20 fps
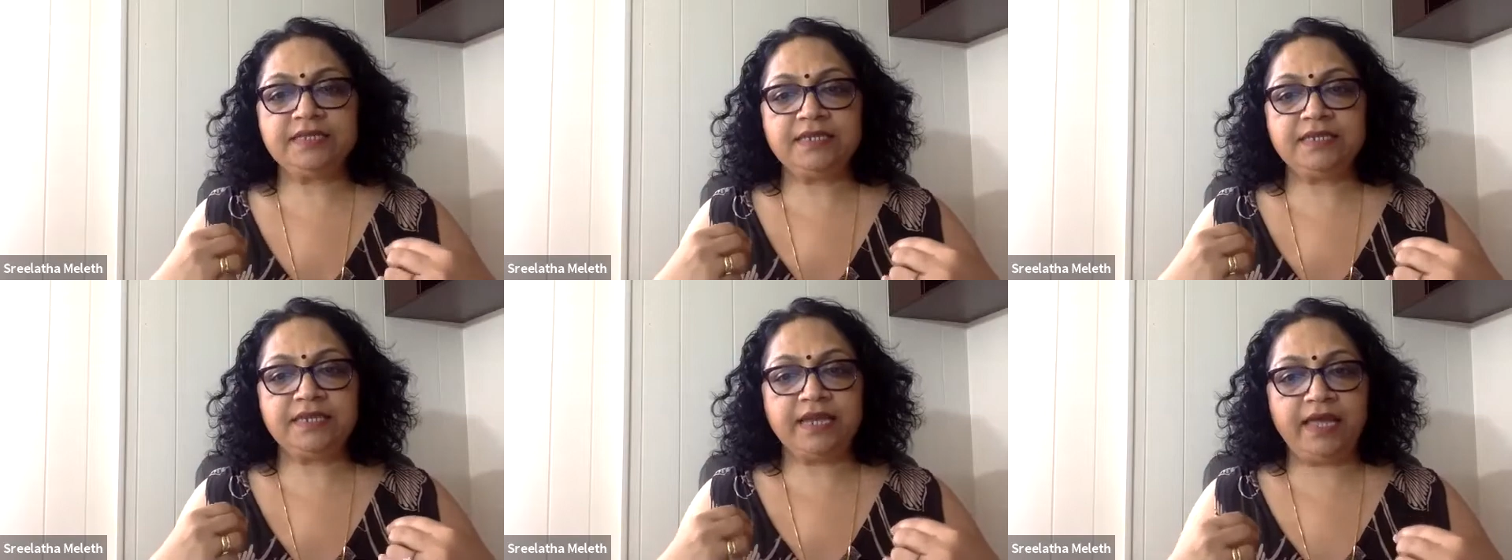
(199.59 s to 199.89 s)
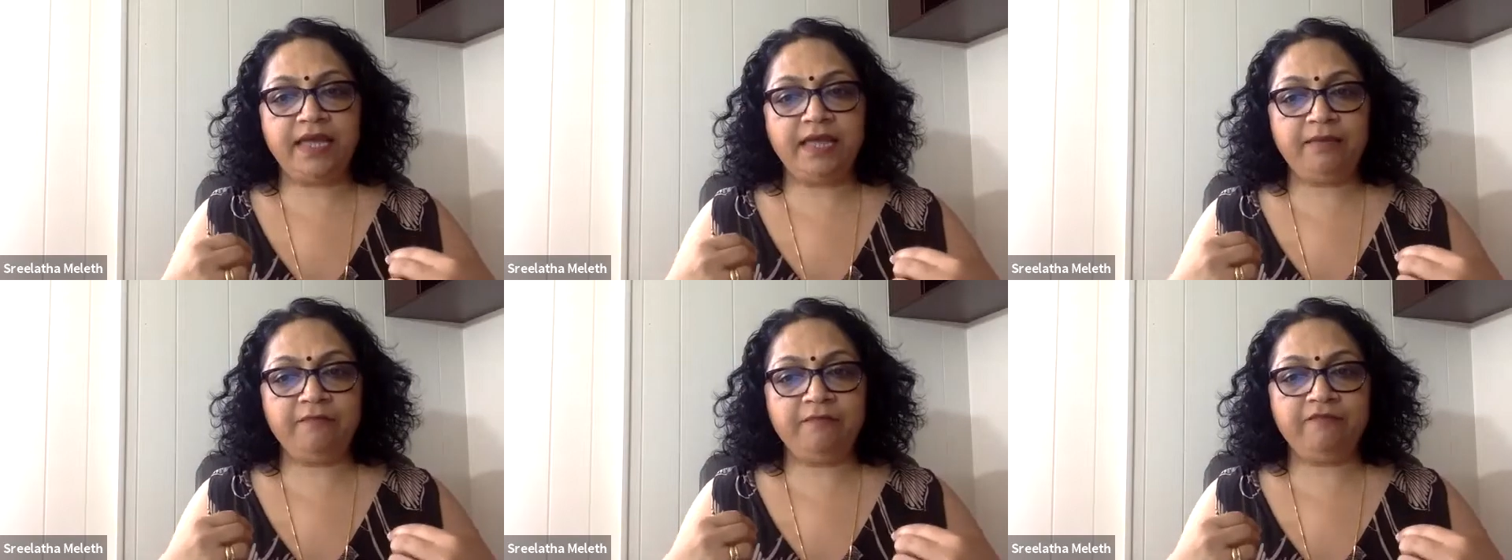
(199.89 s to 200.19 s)
a
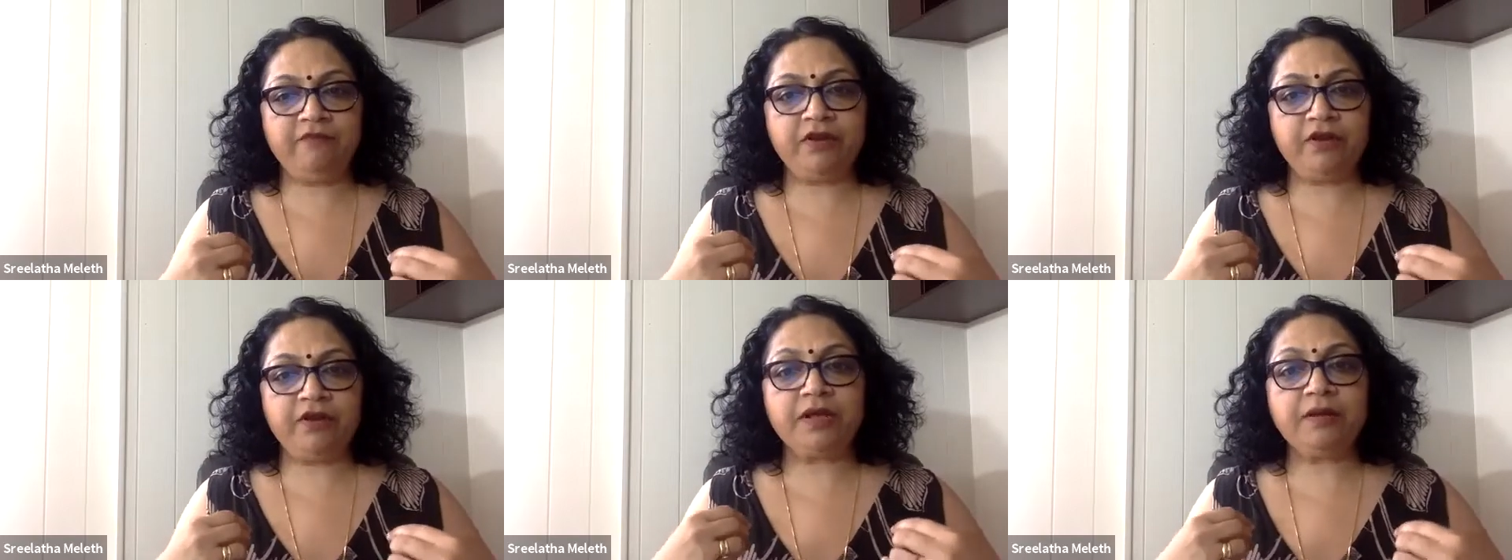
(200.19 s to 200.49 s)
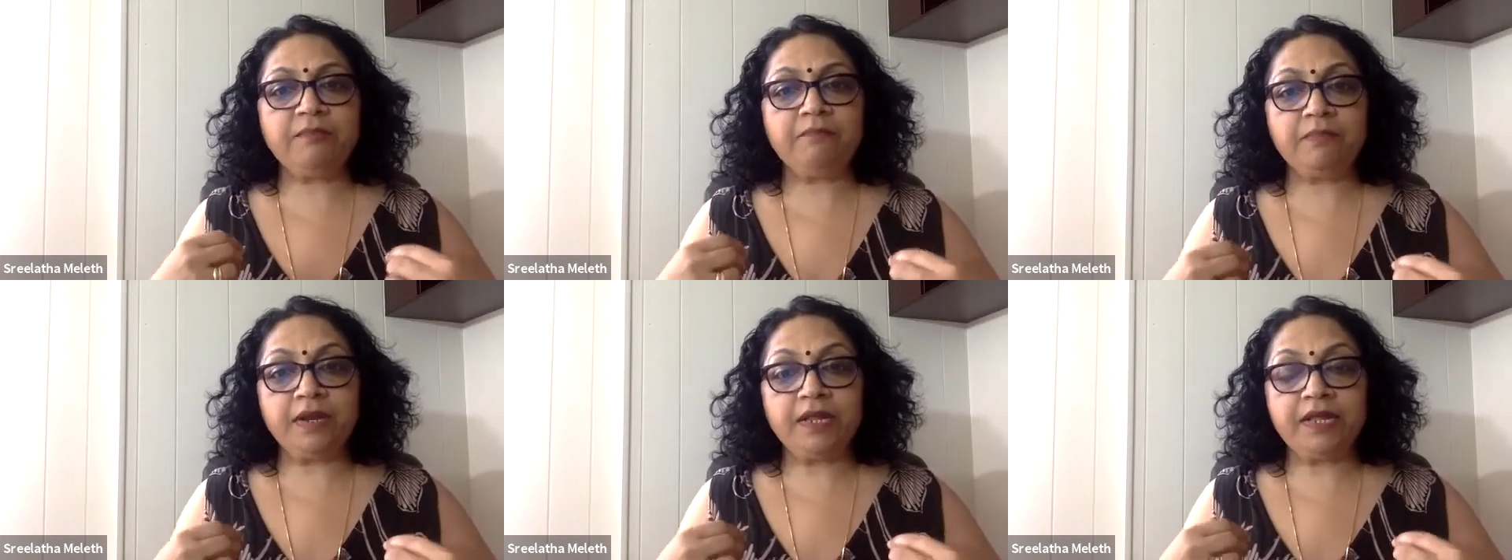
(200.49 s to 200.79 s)
time for a
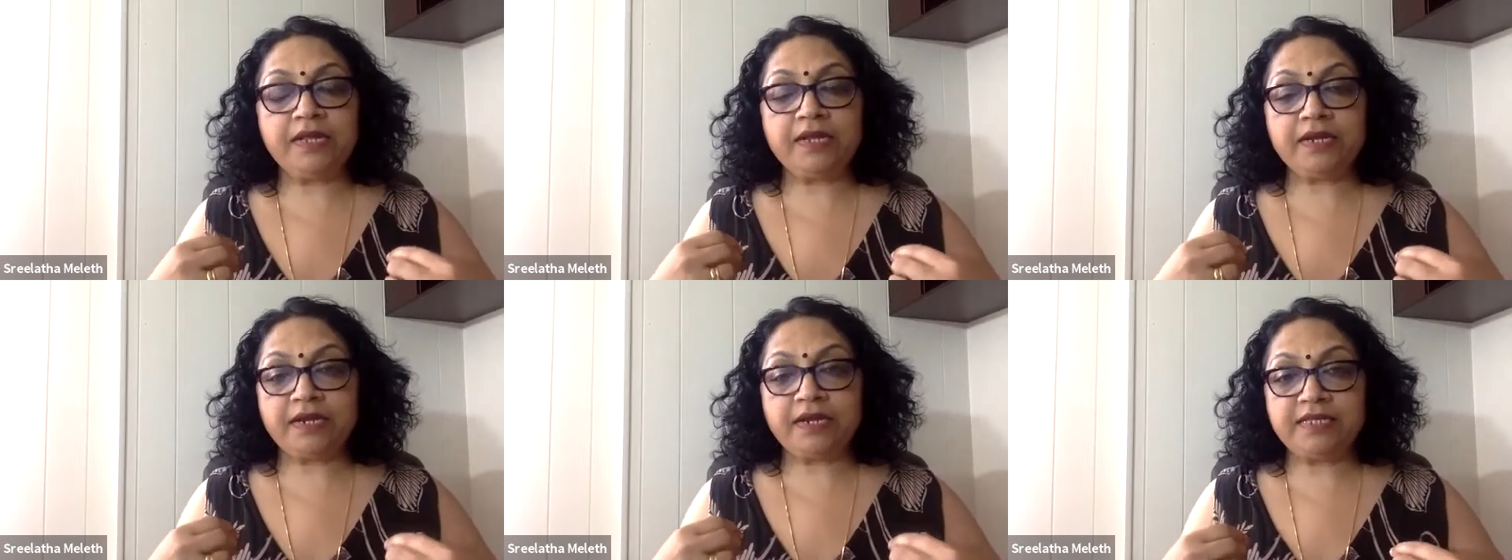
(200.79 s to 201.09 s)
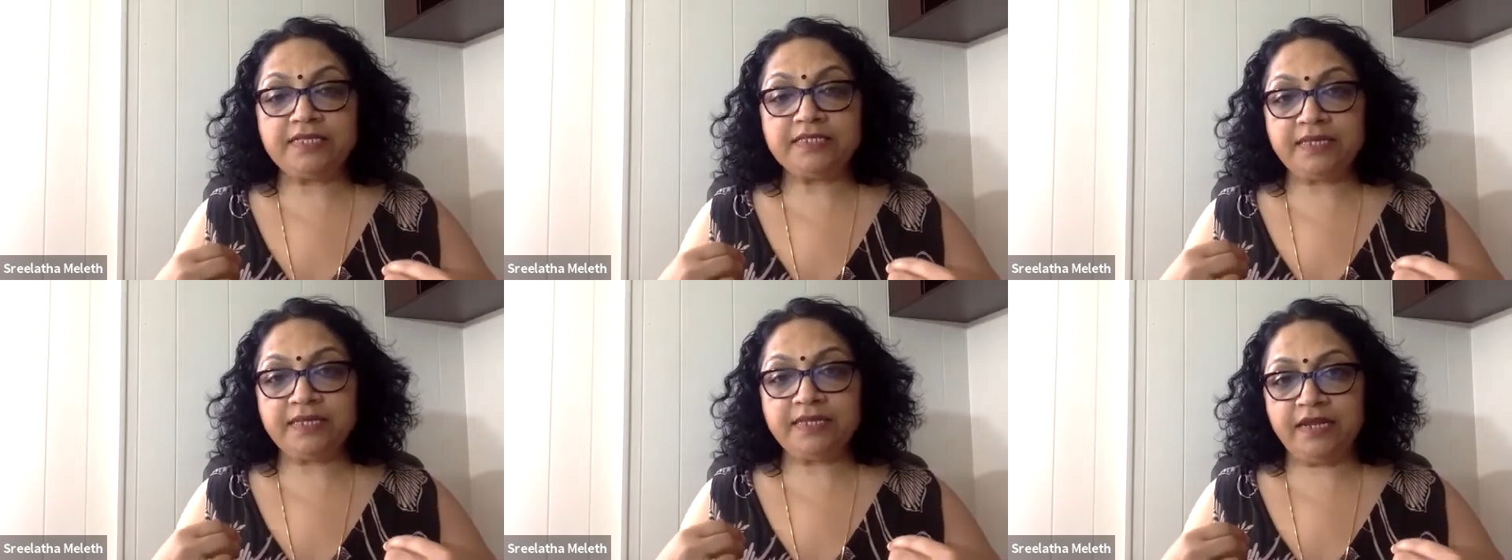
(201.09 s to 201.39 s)
complete
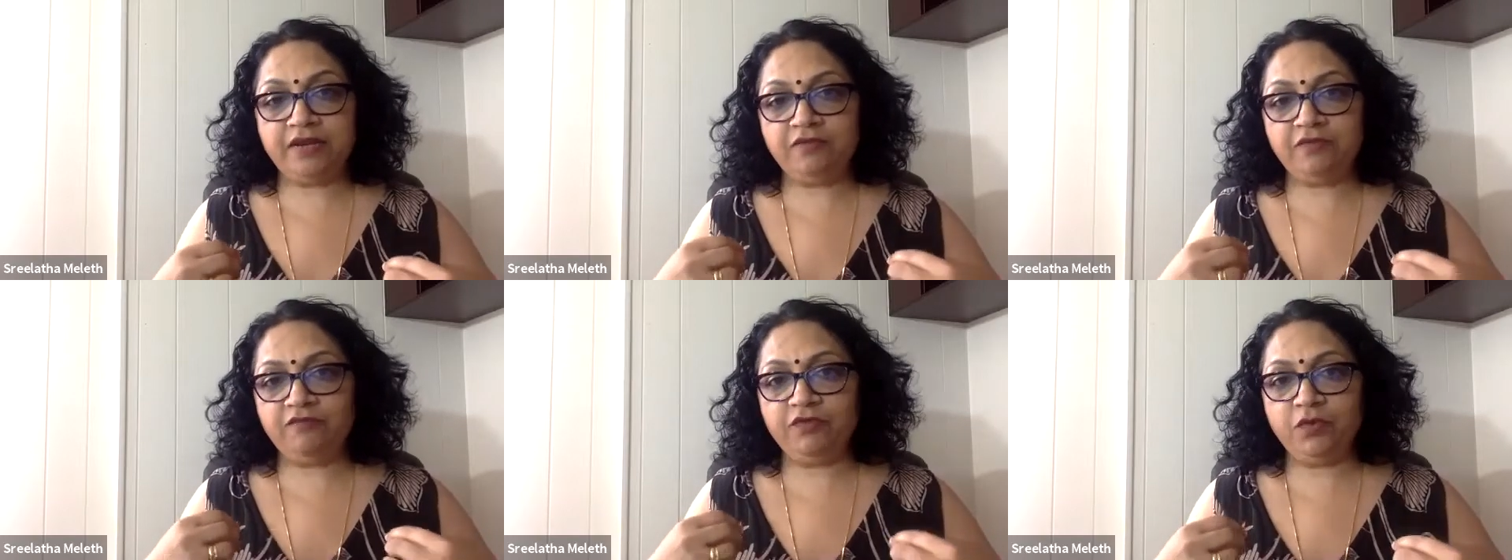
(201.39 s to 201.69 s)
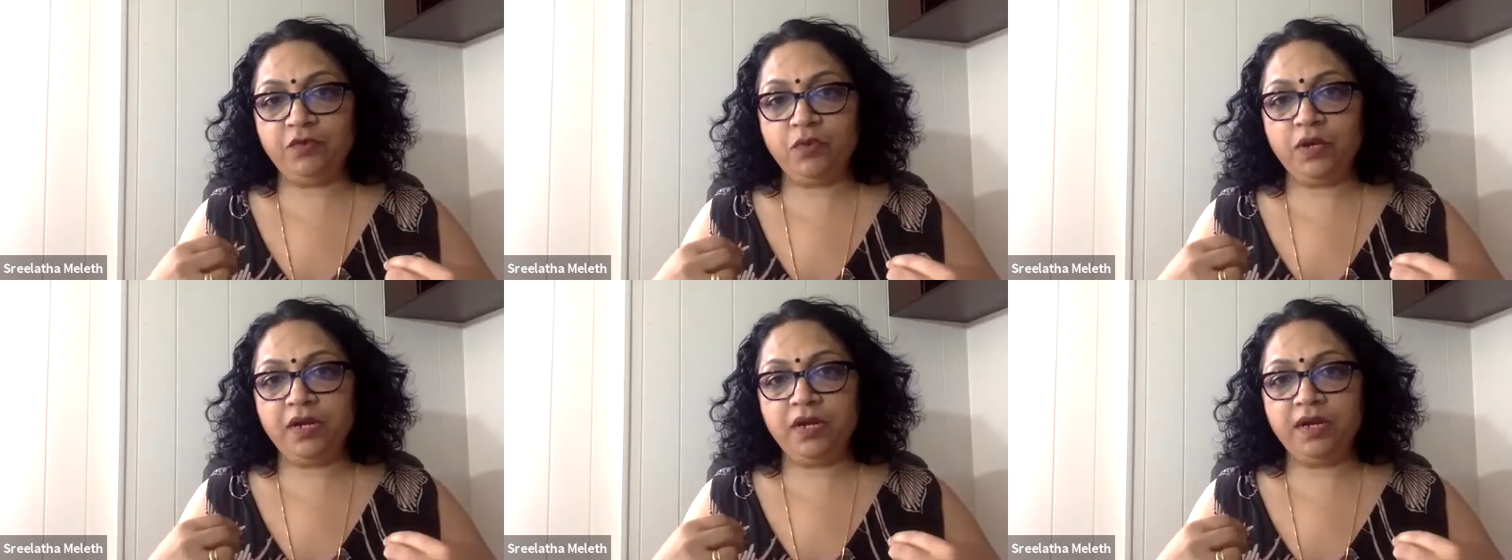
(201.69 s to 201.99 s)
reset of the
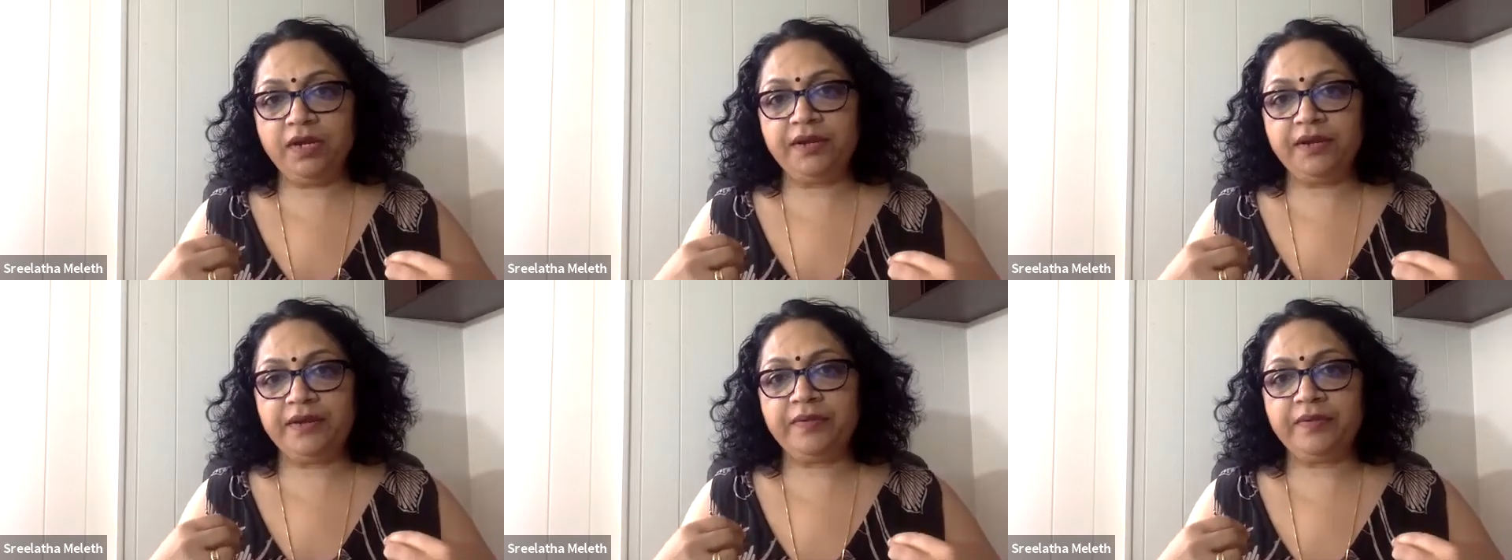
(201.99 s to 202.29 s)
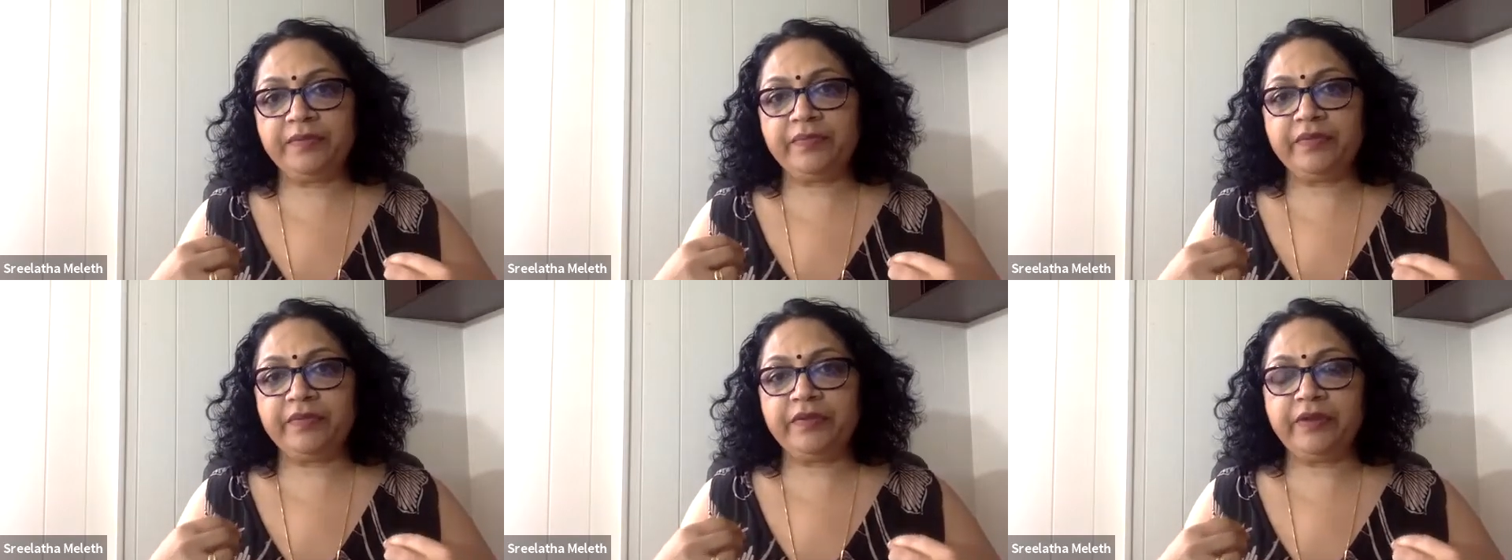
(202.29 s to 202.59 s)
world,
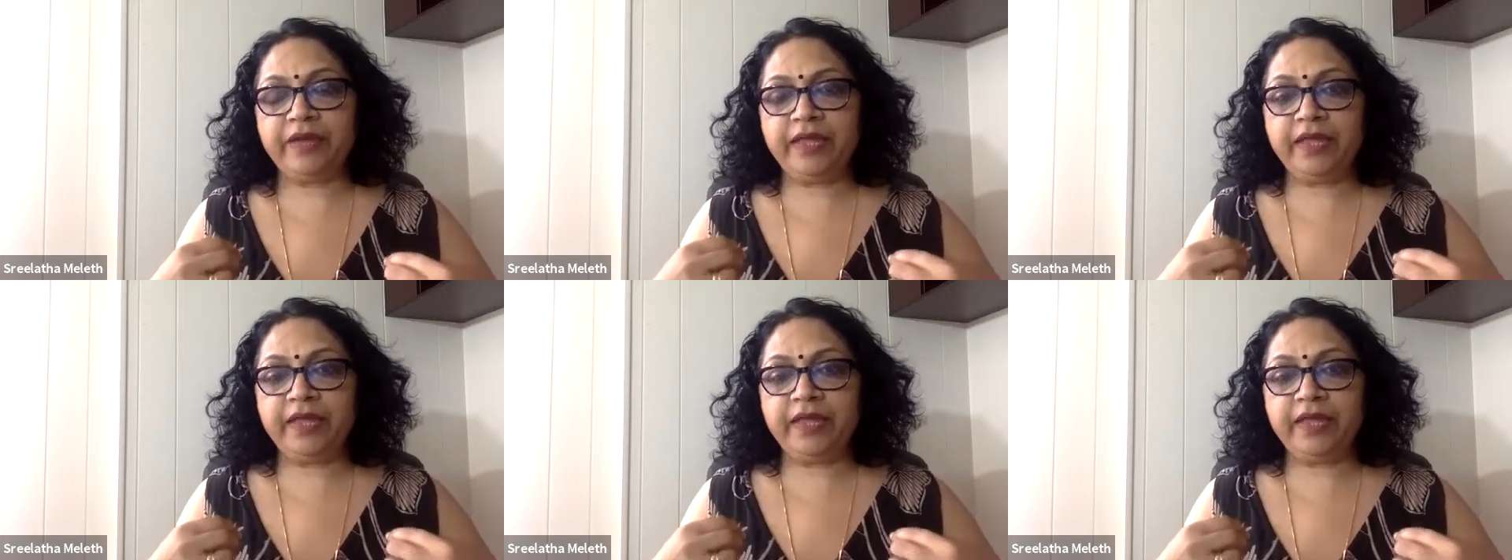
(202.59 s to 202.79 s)
right?